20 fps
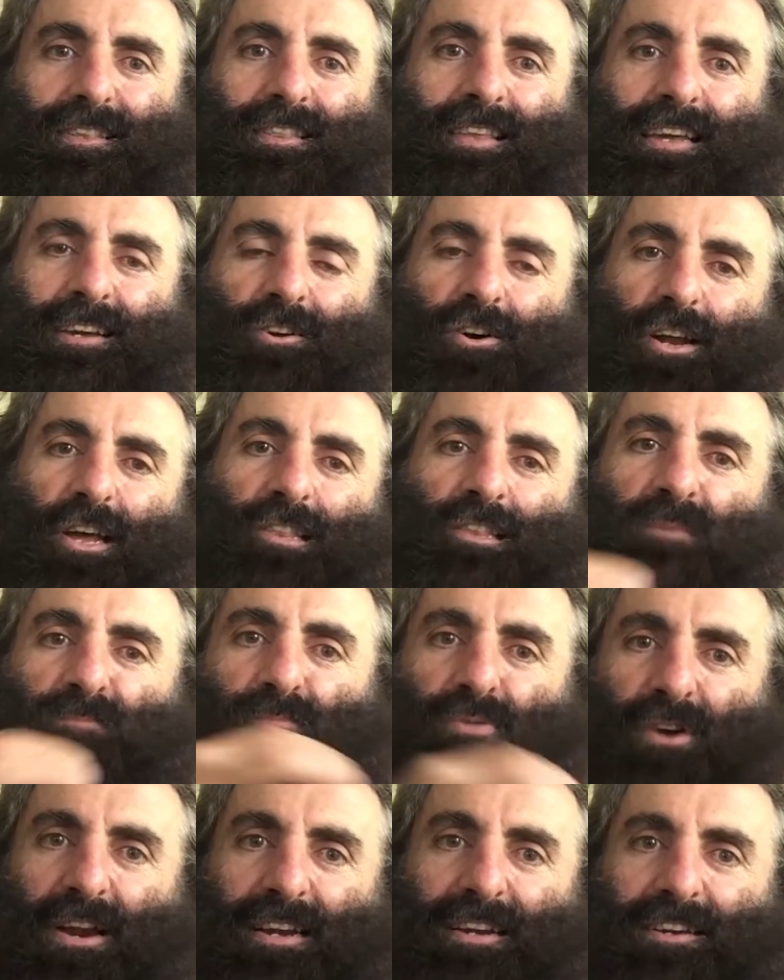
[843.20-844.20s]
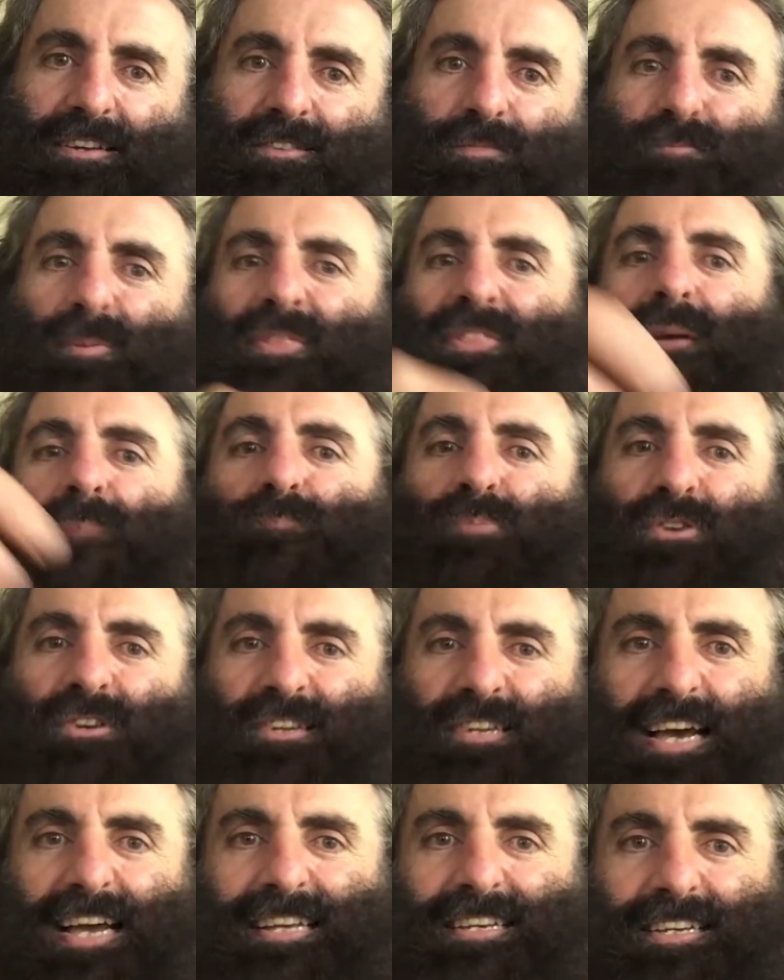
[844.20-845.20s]
They're not only predators, but they're
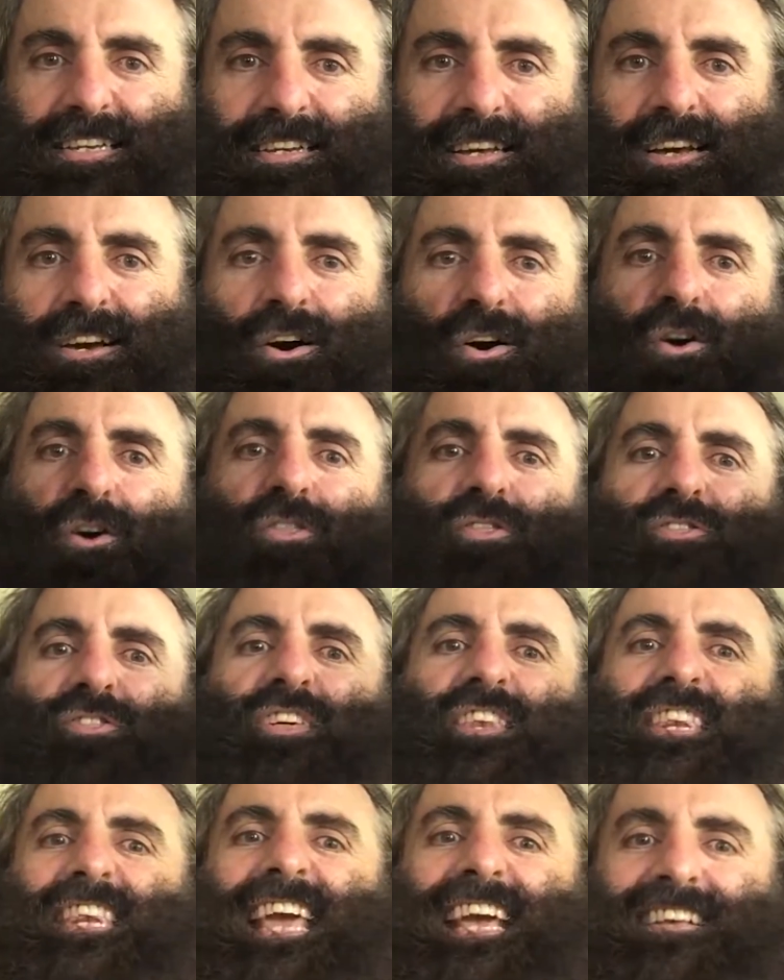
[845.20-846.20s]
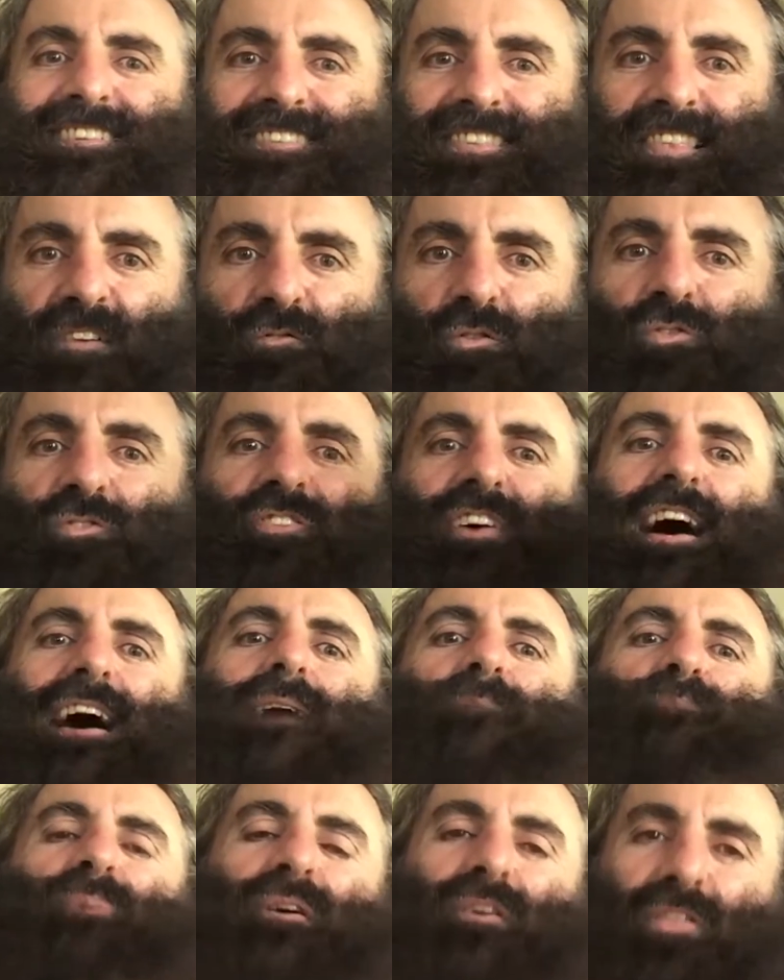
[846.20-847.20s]
predated on the next levels
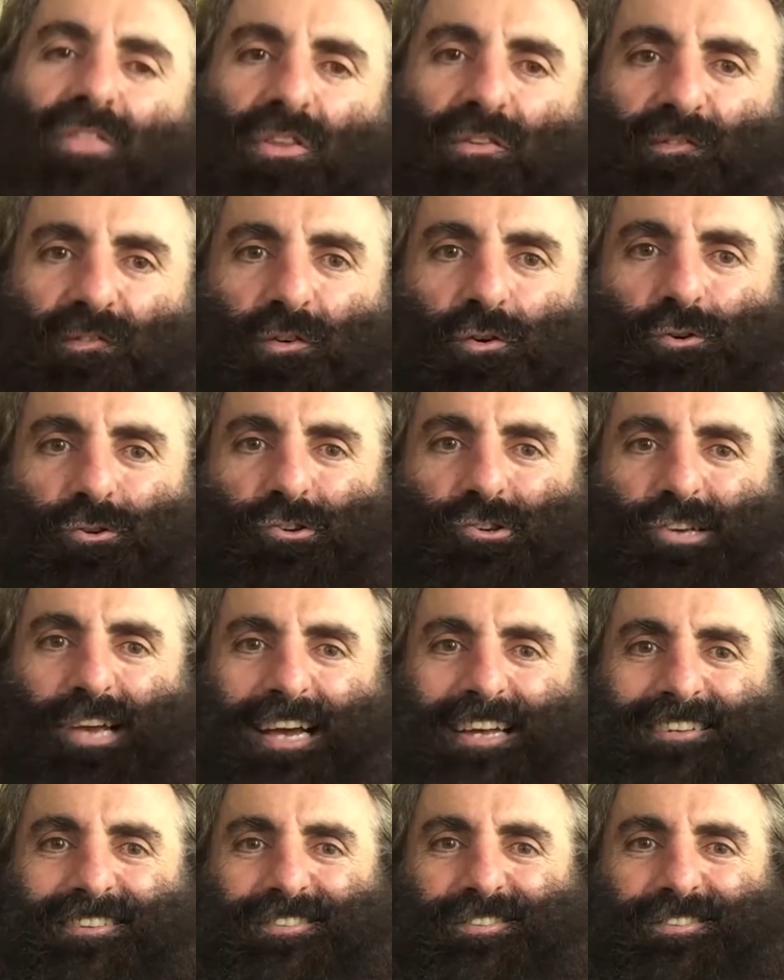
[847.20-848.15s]
up the food chain.